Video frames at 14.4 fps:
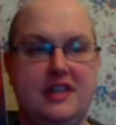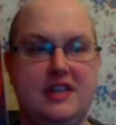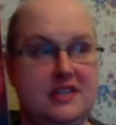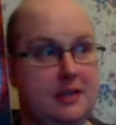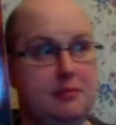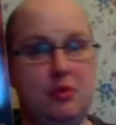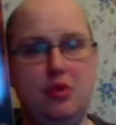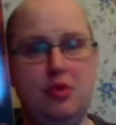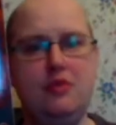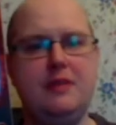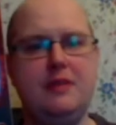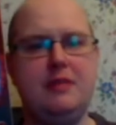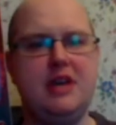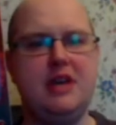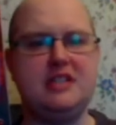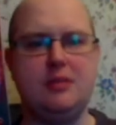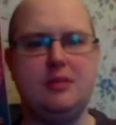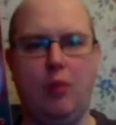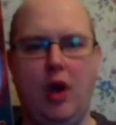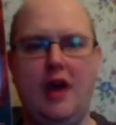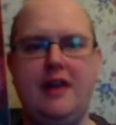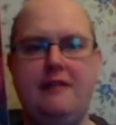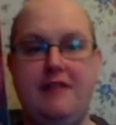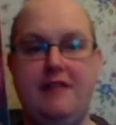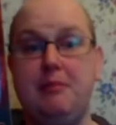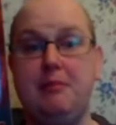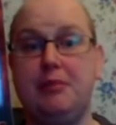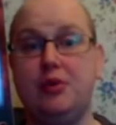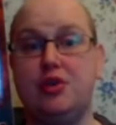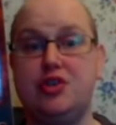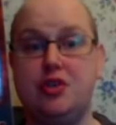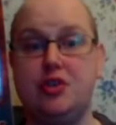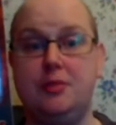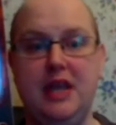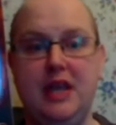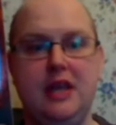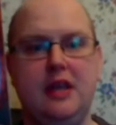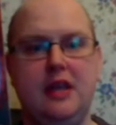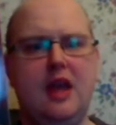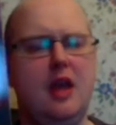It's a movie, but it's what an event book should be